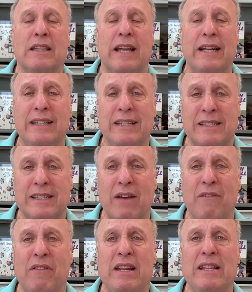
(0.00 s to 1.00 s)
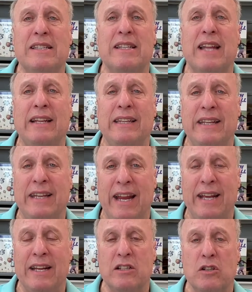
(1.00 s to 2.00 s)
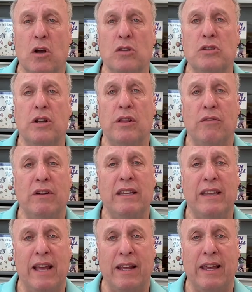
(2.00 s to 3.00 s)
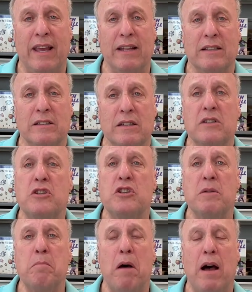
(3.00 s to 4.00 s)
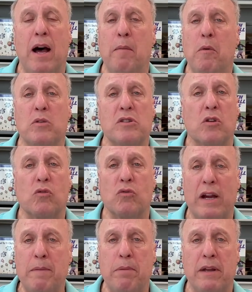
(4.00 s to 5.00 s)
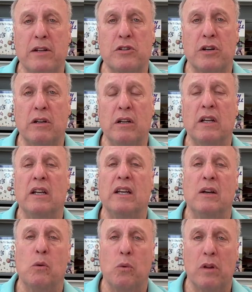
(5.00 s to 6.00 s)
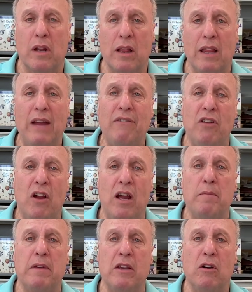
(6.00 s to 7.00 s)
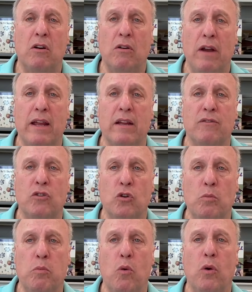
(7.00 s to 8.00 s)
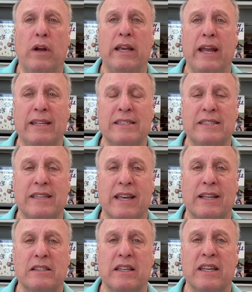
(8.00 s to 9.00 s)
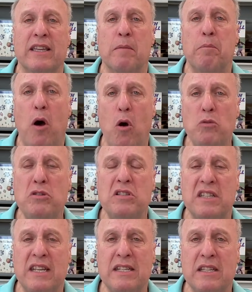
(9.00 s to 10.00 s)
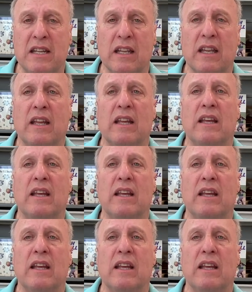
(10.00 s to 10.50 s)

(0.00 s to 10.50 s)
1970s, and 1980s. Those are the 3 decades. Jim Palmer was a great pitcher with a lifetime ERA of 2.86. In the postseason,